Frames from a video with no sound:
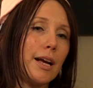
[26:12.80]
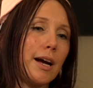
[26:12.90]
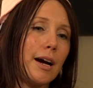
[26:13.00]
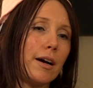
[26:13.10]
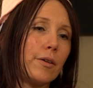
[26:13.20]

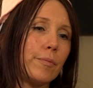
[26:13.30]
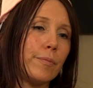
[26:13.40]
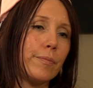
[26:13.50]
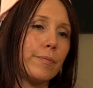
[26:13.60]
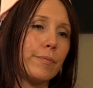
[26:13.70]

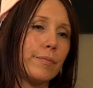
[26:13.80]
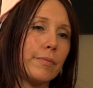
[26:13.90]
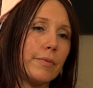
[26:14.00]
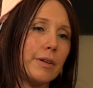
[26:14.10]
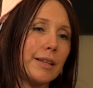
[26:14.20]
um
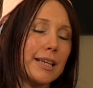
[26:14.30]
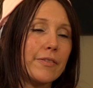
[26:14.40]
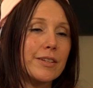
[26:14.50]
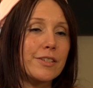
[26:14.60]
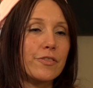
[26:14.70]
like
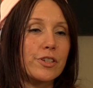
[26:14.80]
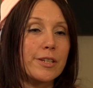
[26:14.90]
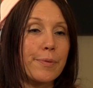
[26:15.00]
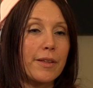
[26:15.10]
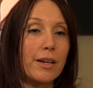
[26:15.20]
if it's for
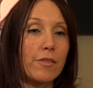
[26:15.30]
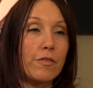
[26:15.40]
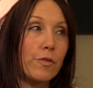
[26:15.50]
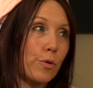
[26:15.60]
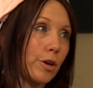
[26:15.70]
something
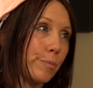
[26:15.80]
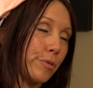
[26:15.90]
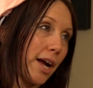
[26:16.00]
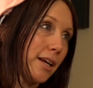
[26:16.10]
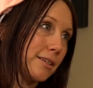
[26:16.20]
for
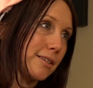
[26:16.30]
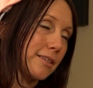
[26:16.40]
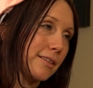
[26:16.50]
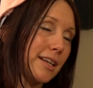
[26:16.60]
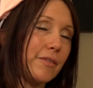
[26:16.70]
Brett,
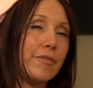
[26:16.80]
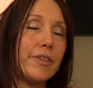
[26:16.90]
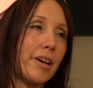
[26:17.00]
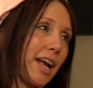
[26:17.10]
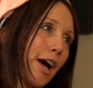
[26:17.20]
then I'm
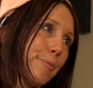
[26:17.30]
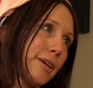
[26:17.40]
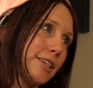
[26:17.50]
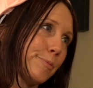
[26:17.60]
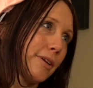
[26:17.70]
very
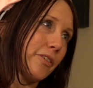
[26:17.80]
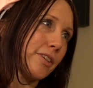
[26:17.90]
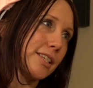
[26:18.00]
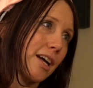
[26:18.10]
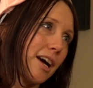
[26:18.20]
happy to be on
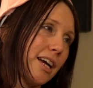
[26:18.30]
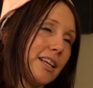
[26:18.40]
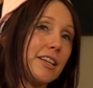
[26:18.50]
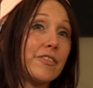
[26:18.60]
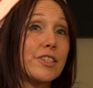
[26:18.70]
the side.
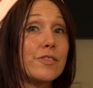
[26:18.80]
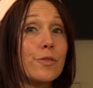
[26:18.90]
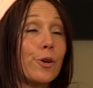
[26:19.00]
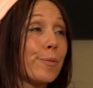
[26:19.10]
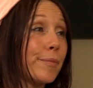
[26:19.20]
And if it's
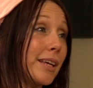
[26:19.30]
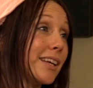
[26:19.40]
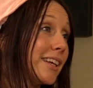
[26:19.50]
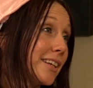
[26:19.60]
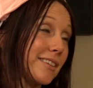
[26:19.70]
for
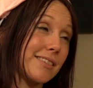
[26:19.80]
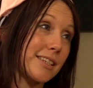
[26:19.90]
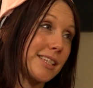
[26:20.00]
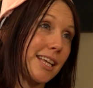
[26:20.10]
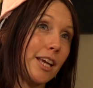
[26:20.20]
me, he does the
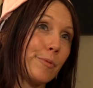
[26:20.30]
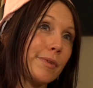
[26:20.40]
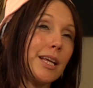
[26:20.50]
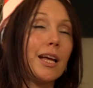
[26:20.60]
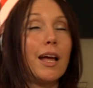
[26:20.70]
same.
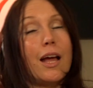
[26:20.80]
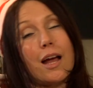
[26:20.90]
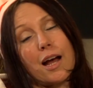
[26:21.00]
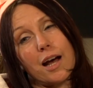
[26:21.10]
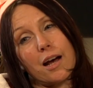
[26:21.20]

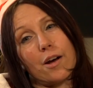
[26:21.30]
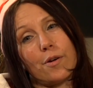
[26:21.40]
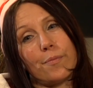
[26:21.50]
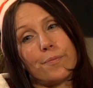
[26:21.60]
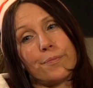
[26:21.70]

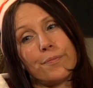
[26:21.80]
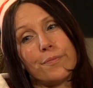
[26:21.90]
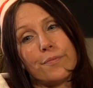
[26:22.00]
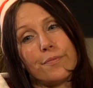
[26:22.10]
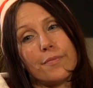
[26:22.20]
Um
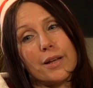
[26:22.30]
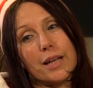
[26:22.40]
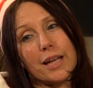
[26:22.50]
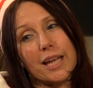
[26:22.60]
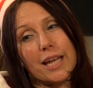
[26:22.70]

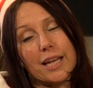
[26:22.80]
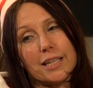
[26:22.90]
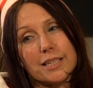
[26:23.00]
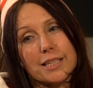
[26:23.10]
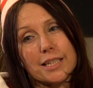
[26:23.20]

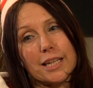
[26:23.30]
and